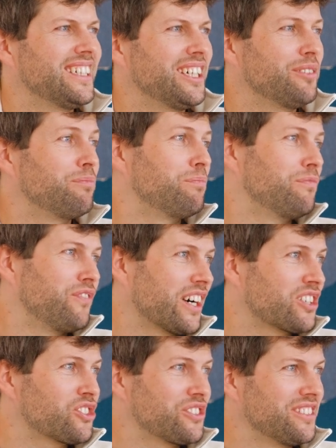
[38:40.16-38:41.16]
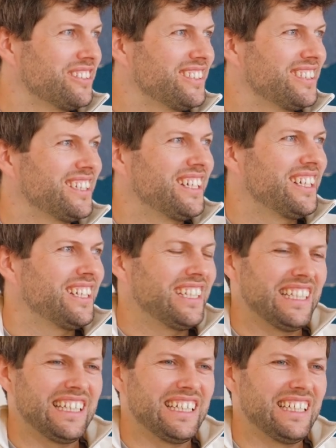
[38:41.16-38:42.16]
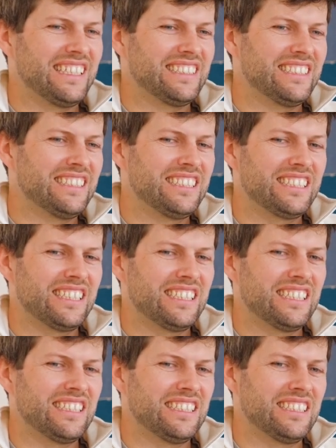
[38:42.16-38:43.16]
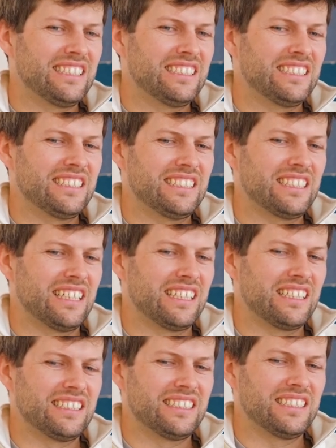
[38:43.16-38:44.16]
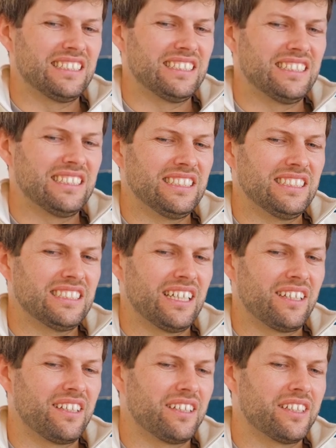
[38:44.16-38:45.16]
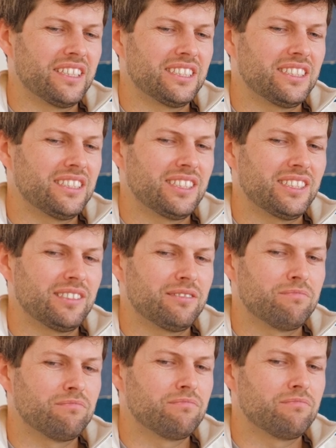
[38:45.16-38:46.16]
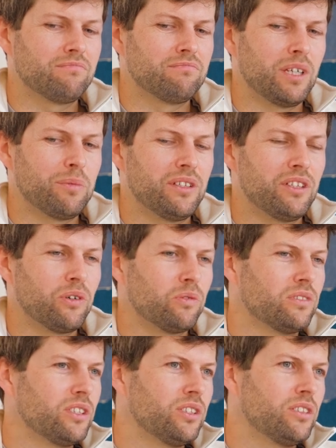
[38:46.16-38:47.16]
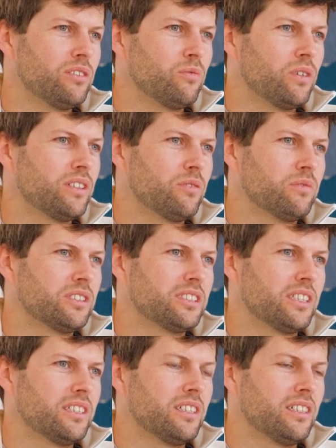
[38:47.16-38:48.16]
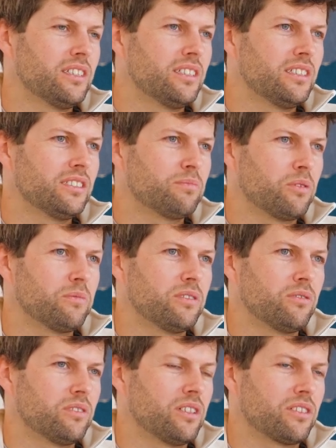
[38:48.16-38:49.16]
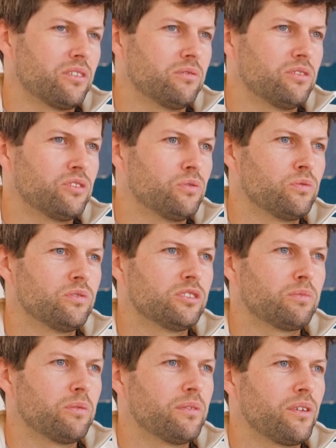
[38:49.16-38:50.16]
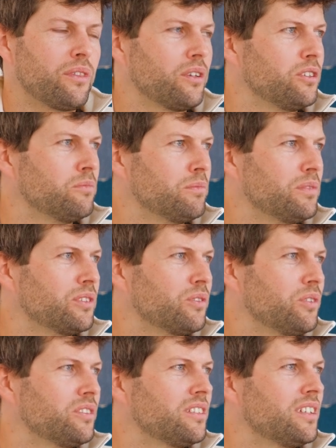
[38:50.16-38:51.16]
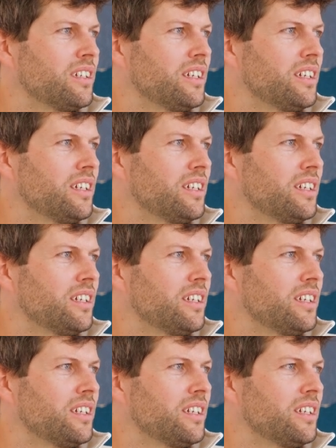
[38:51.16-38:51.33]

and functional. And uh, yeah, I I think there's maybe the only one I would say uh, is probably or like the only two is probably Ethereum and Bitcoin.